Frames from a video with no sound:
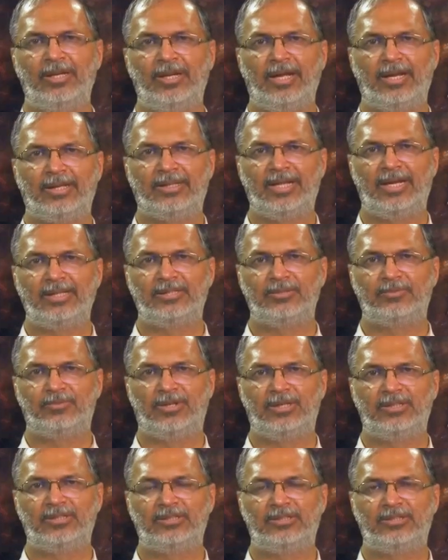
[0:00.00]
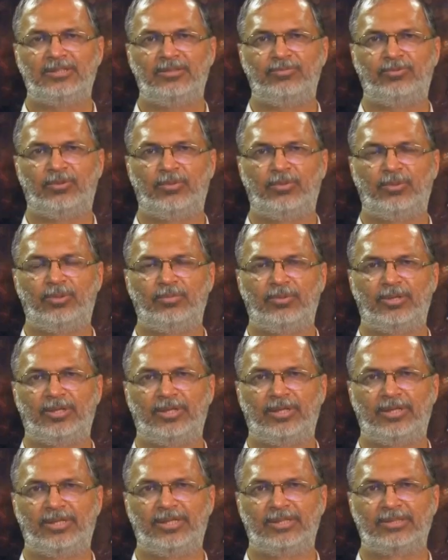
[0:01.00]
and that is what this deformable
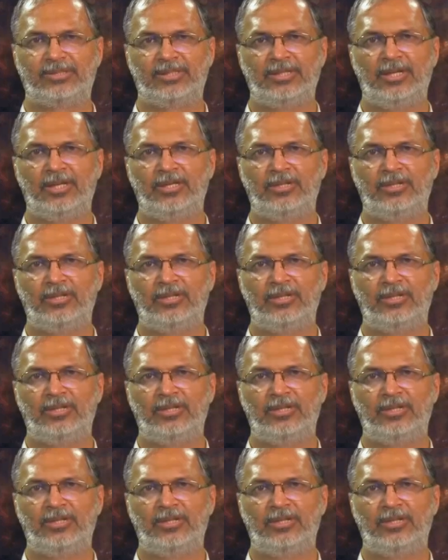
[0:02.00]
mirror does.